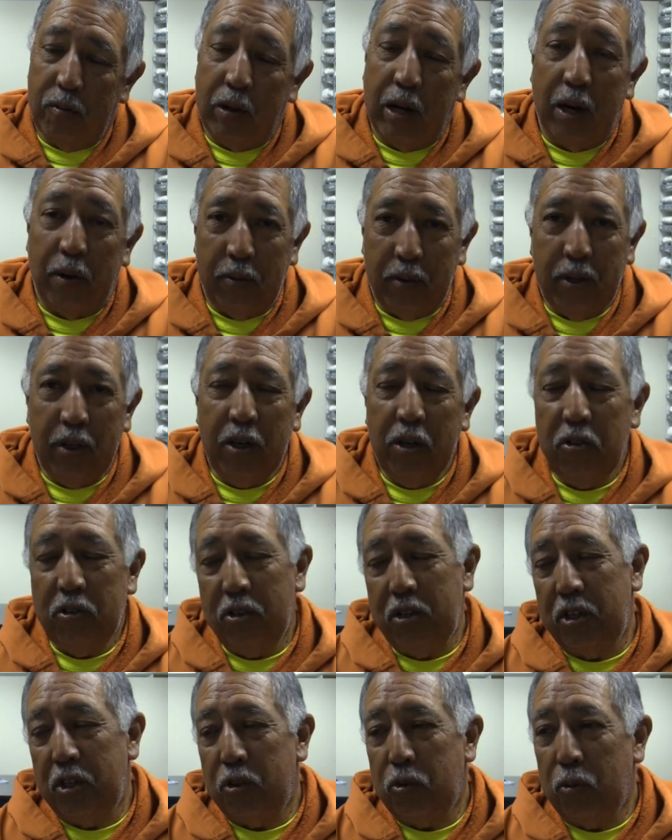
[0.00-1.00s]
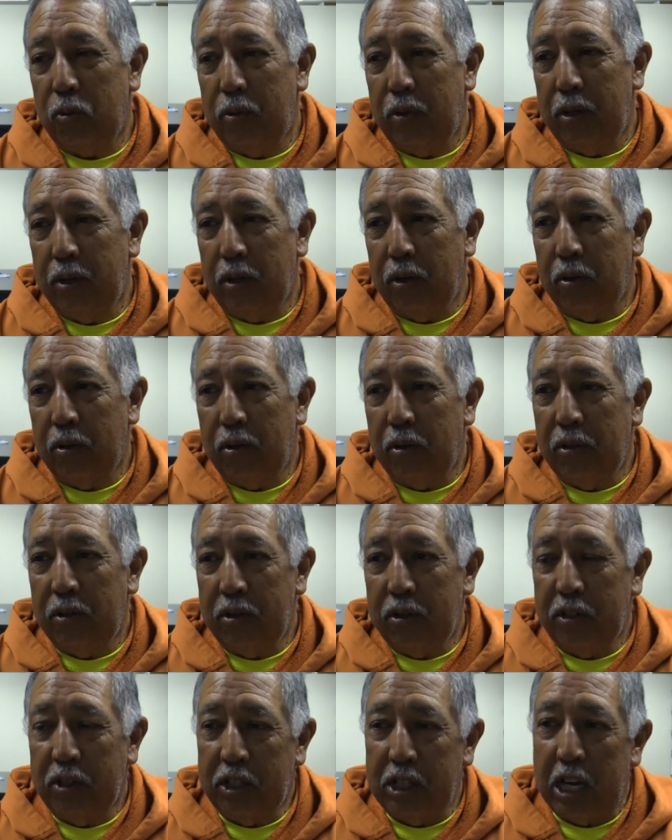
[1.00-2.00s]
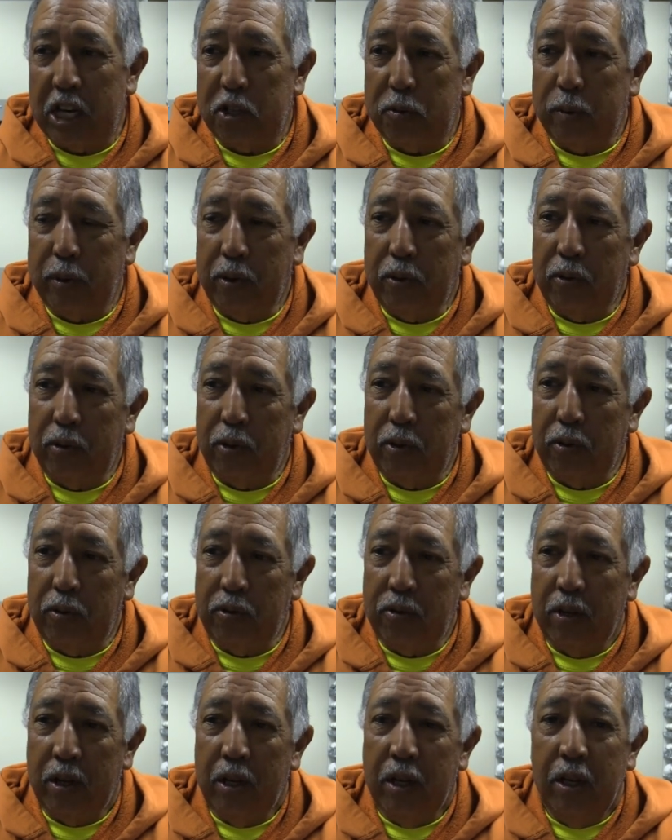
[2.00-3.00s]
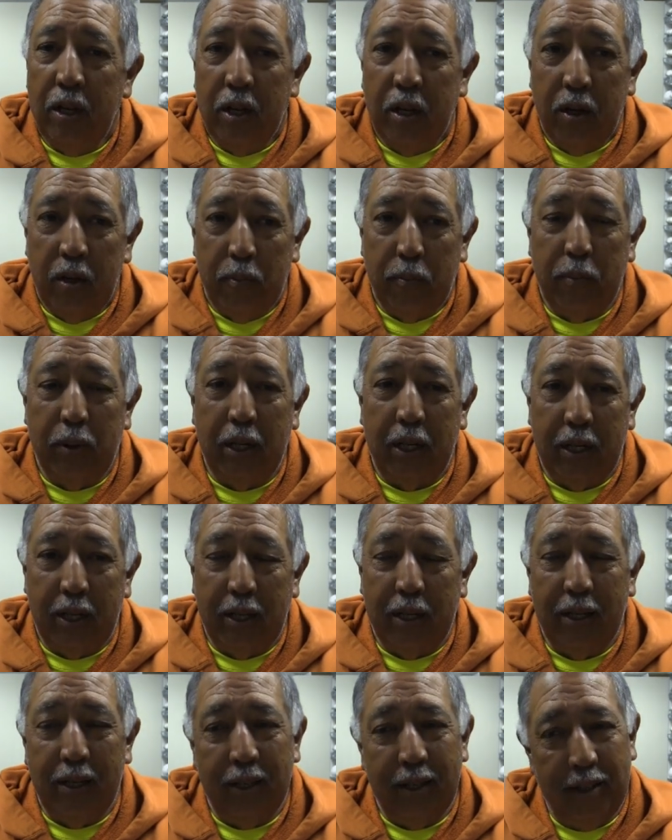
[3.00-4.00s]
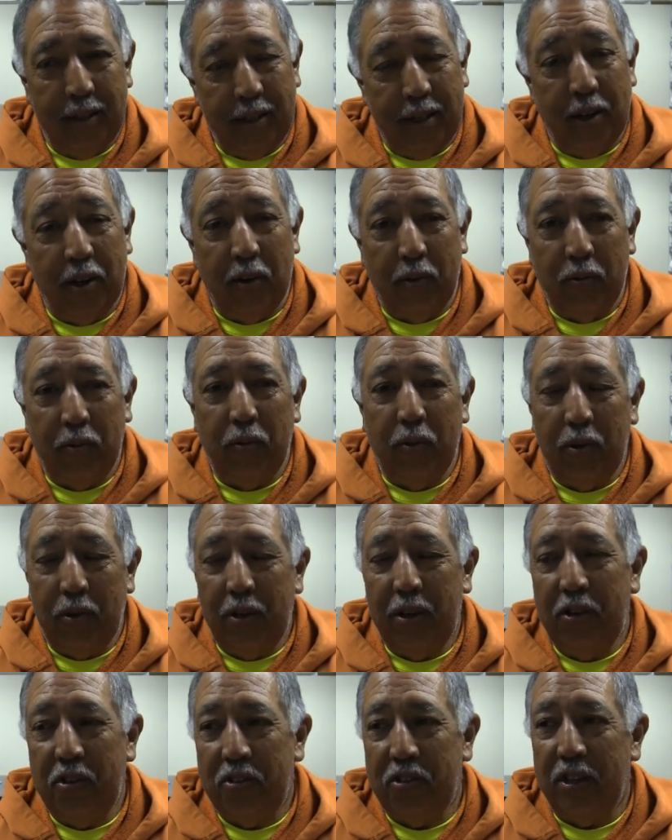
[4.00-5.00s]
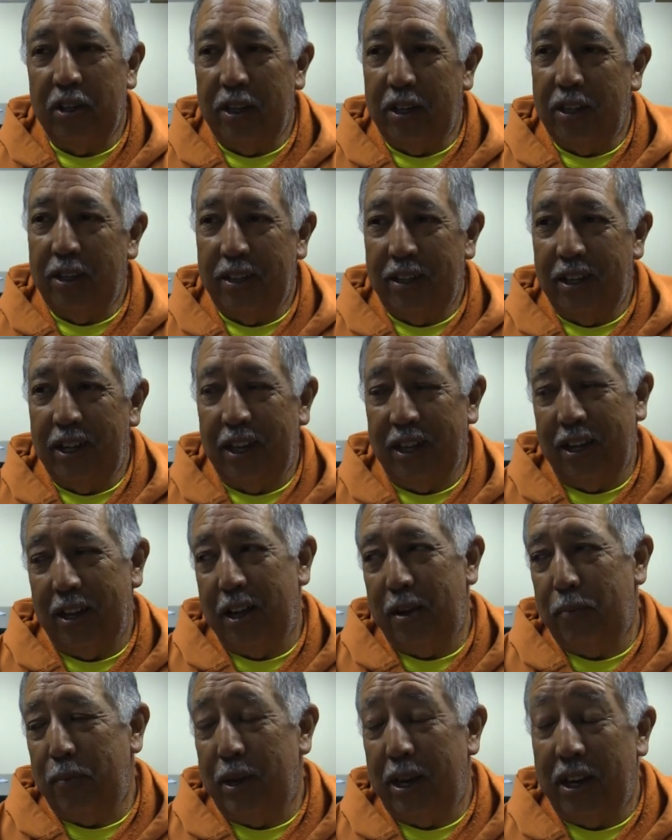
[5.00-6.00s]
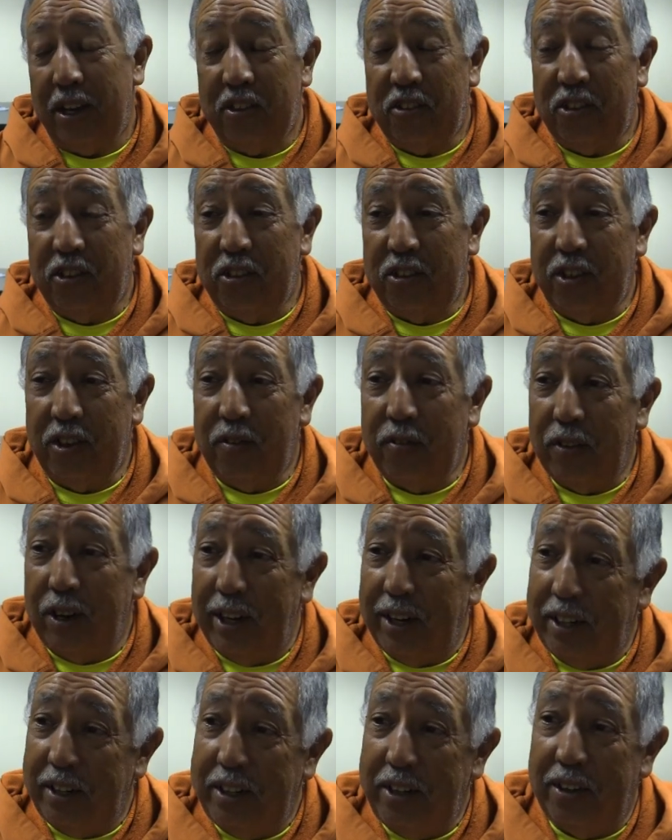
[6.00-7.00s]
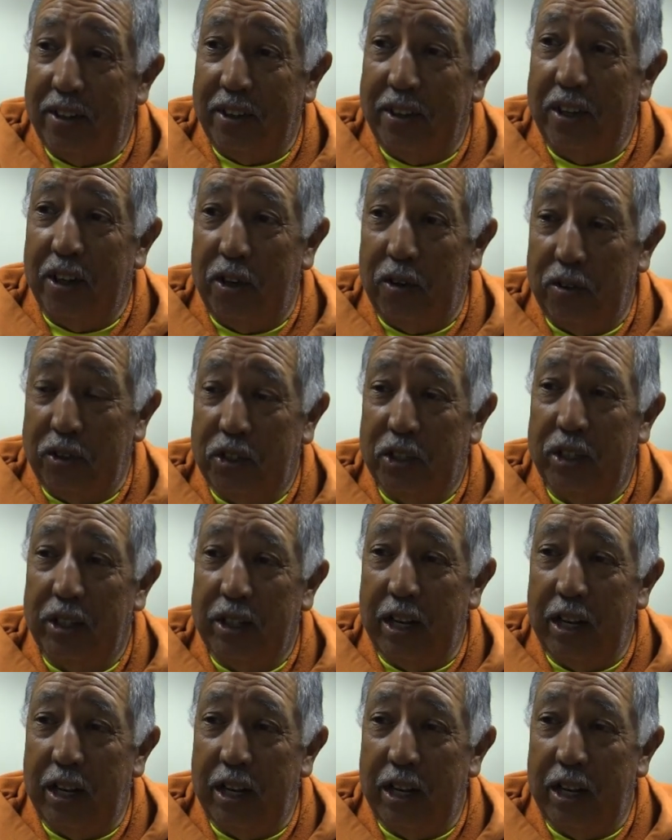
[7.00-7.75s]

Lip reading: Right, we're losing just one girl, Jasmine Cruz, but no, we're losing my assistant volunteer coach.